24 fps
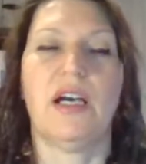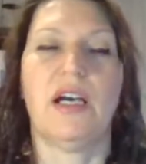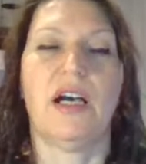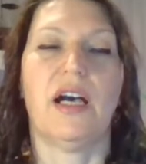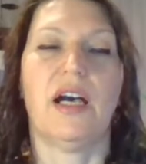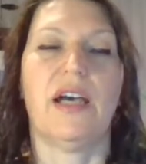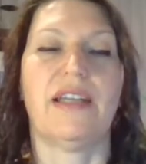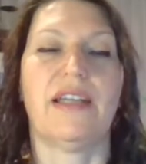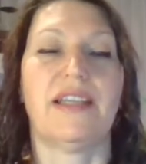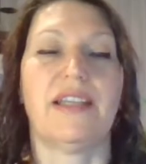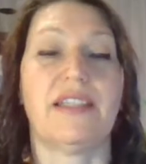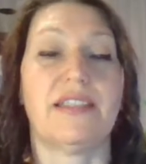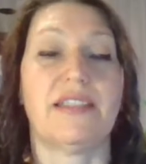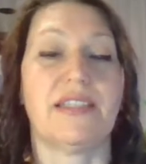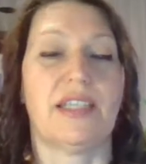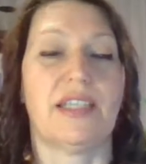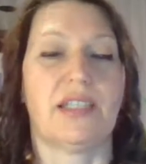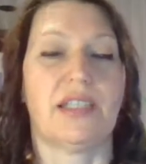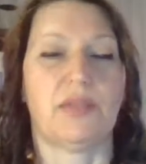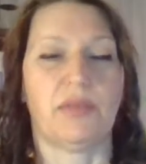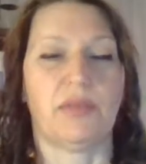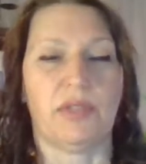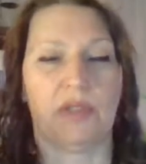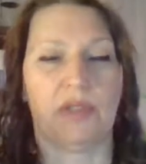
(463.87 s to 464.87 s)
an
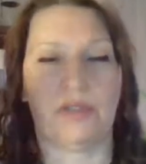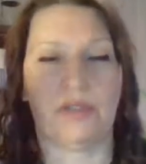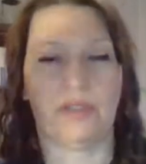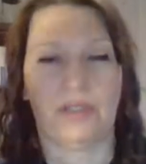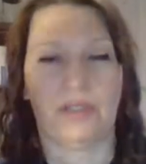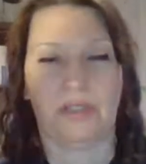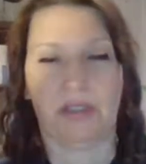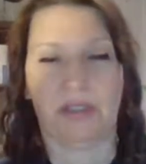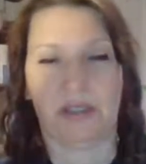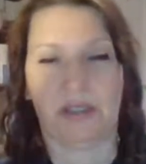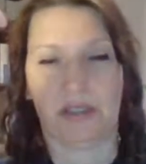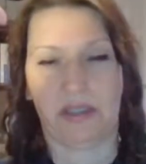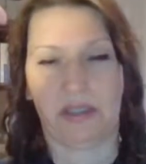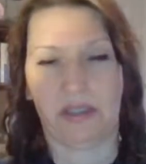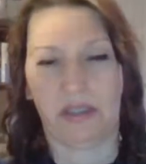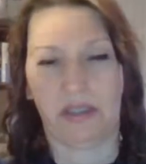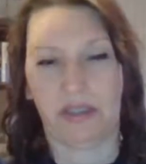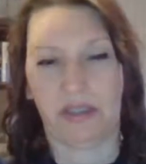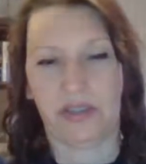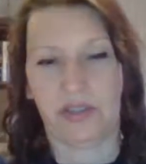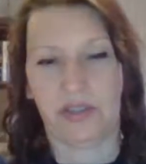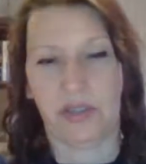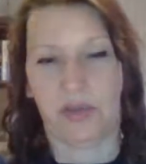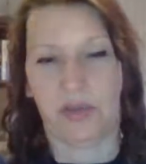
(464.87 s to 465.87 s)
untenable or a
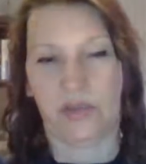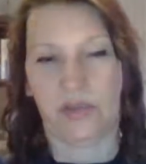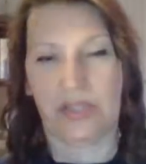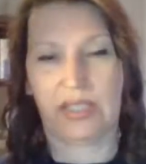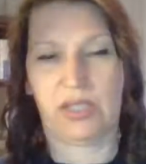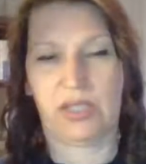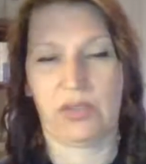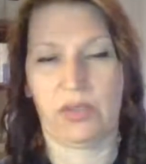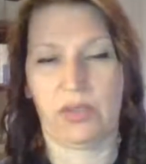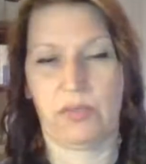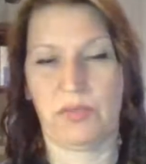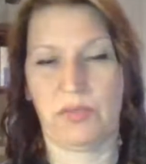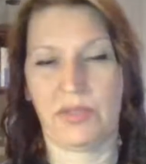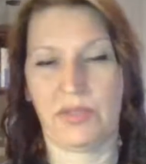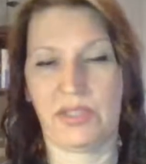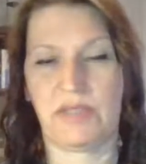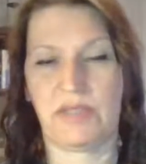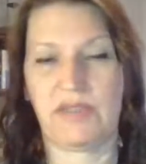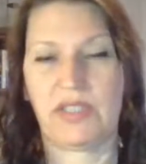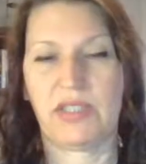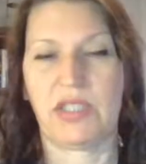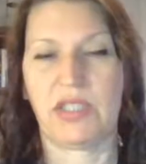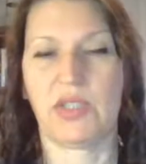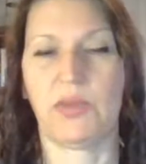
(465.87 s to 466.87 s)
toxic or
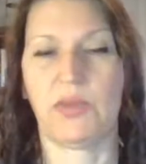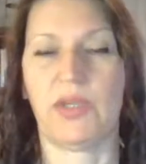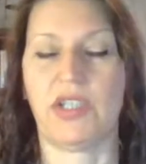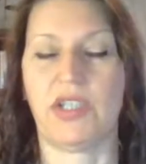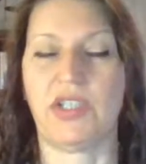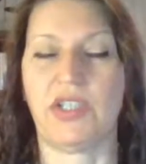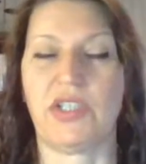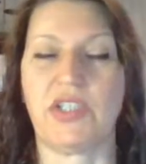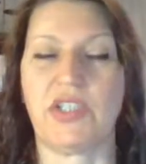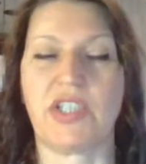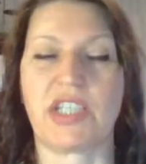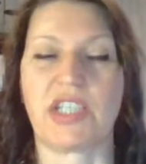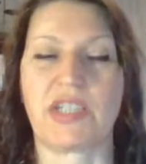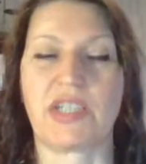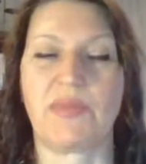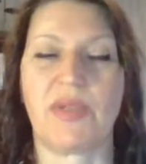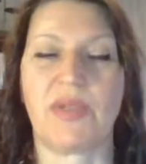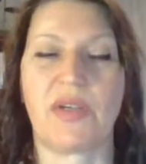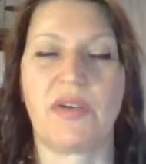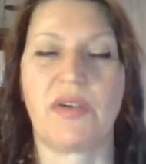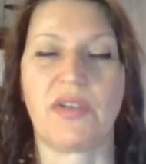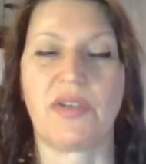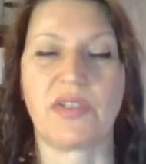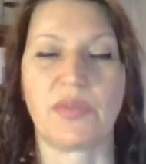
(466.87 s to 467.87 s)
abusive situation just
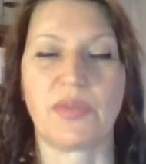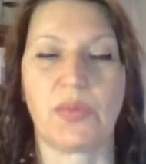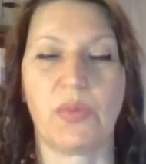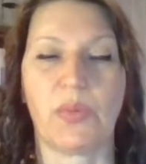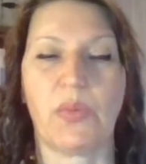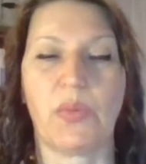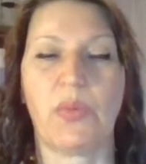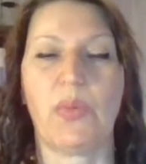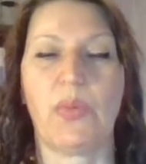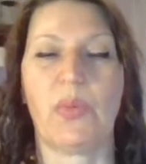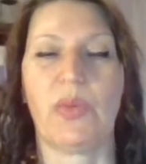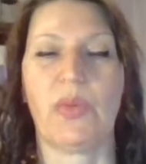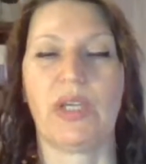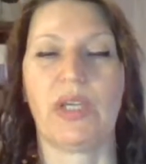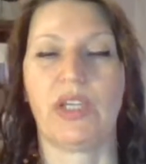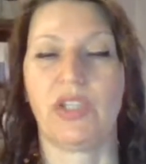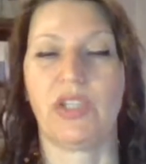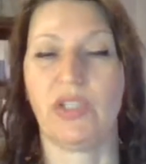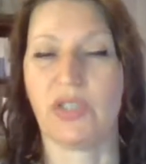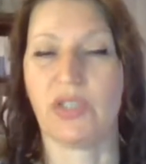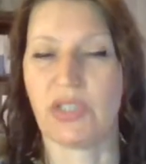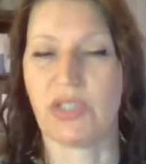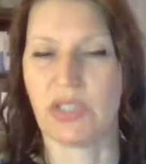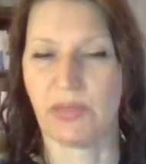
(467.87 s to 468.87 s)
because
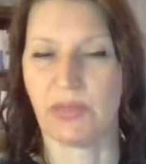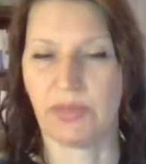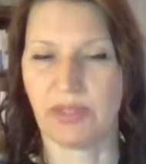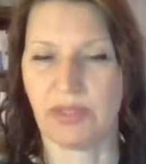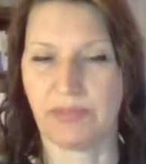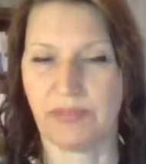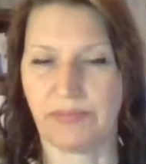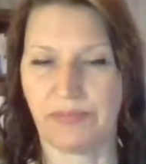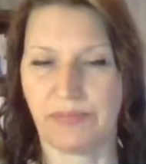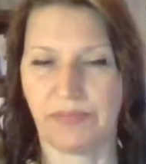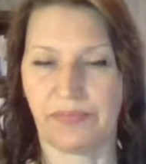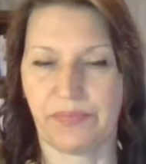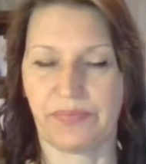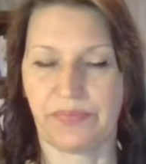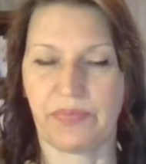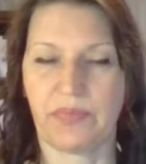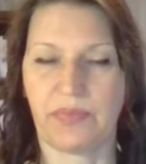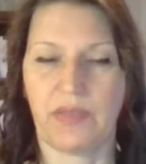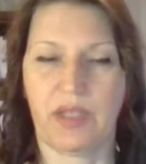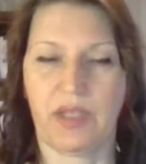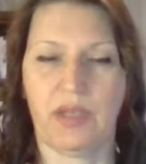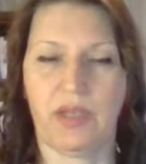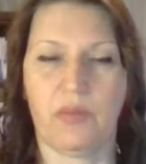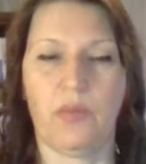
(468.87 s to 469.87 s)
we're used to it.
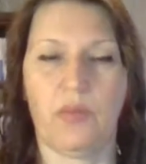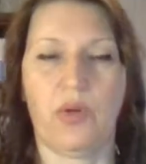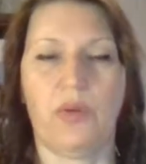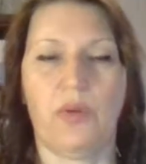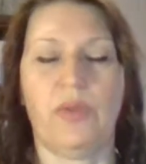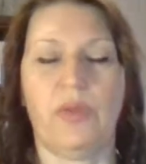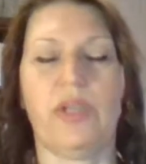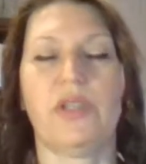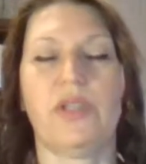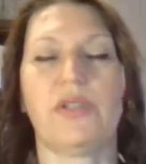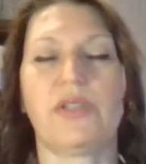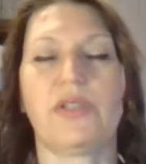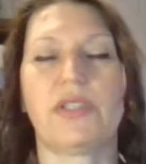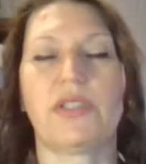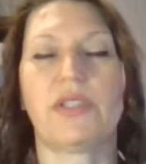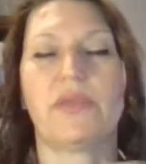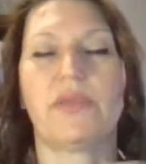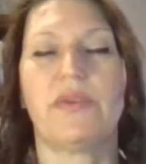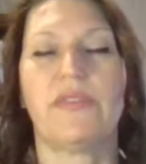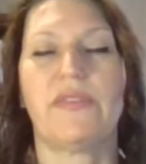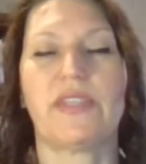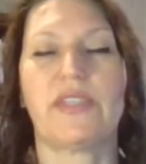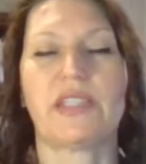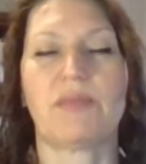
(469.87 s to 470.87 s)
And what we're used to
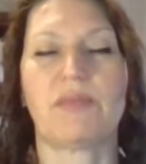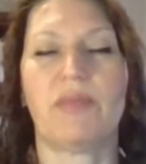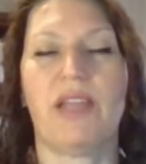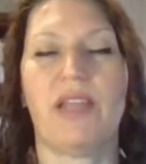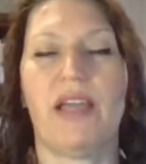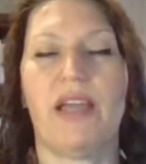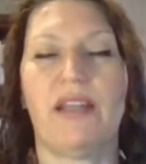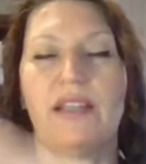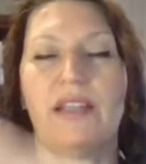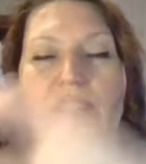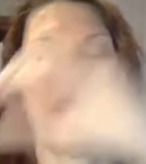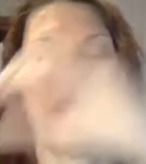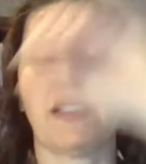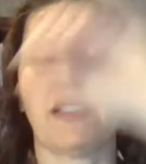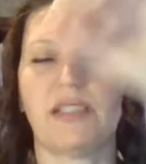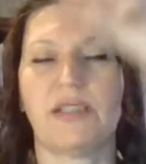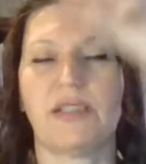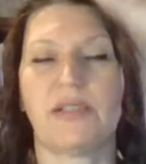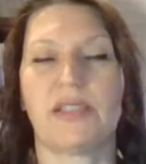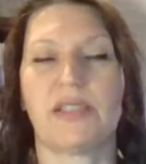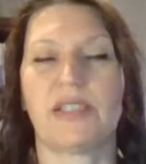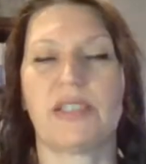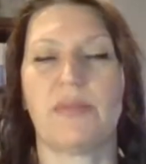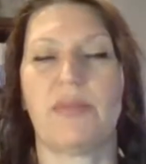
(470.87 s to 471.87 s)
on this planet is
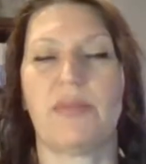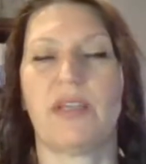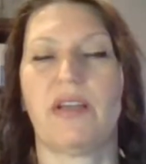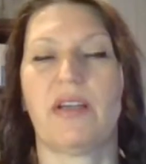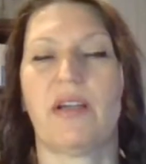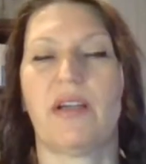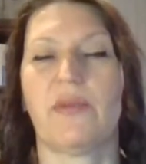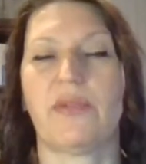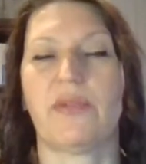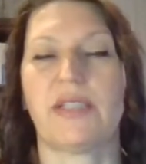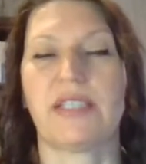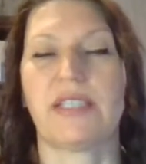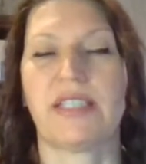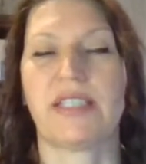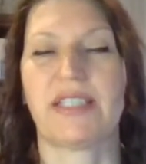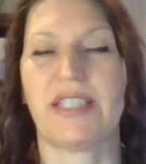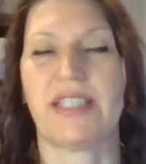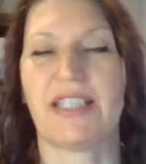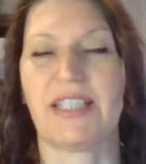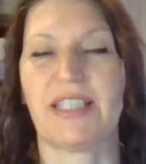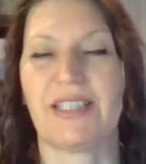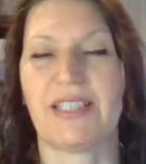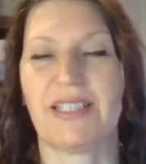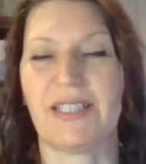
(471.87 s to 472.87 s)
not something I want to see
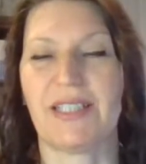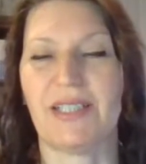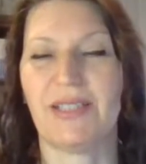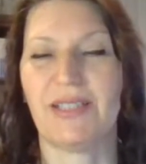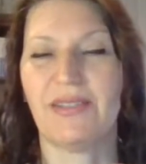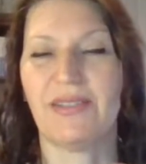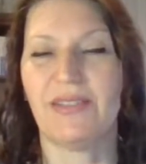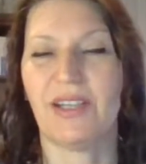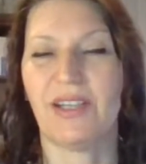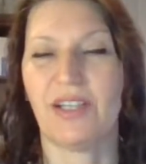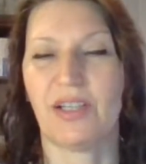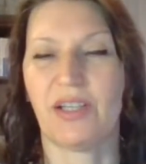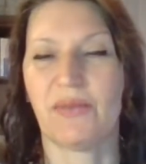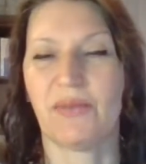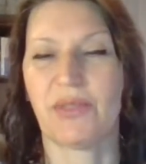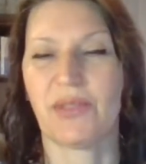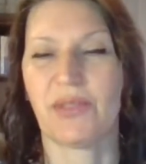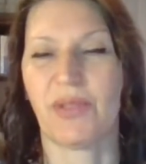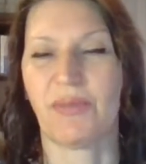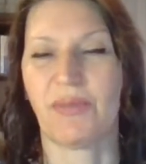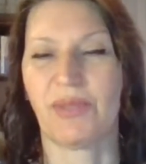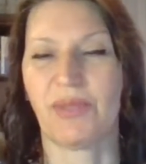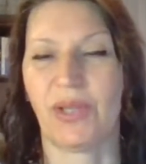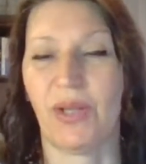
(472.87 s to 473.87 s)
continue, and I'm
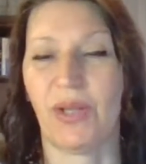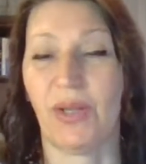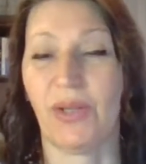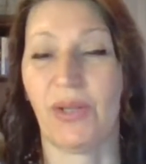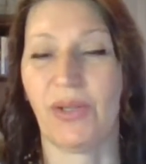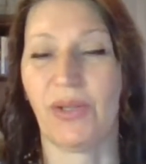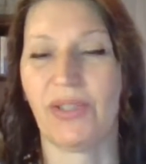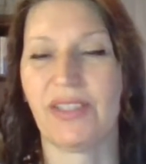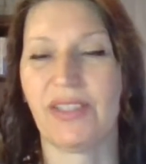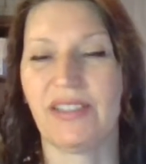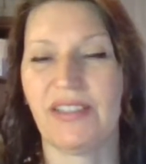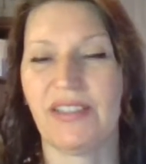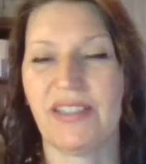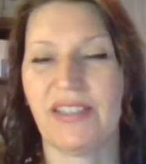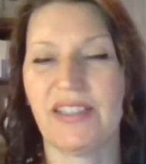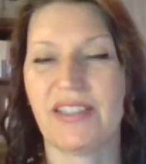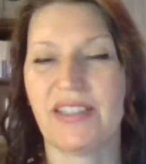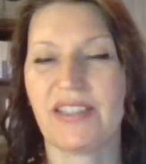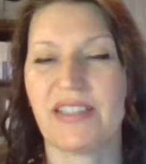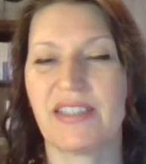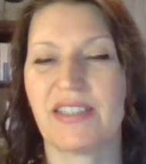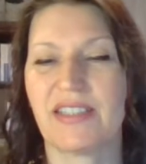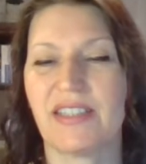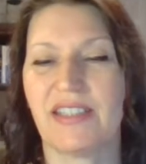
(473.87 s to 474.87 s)
sure I'm not alone in
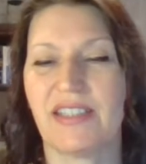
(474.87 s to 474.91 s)
this.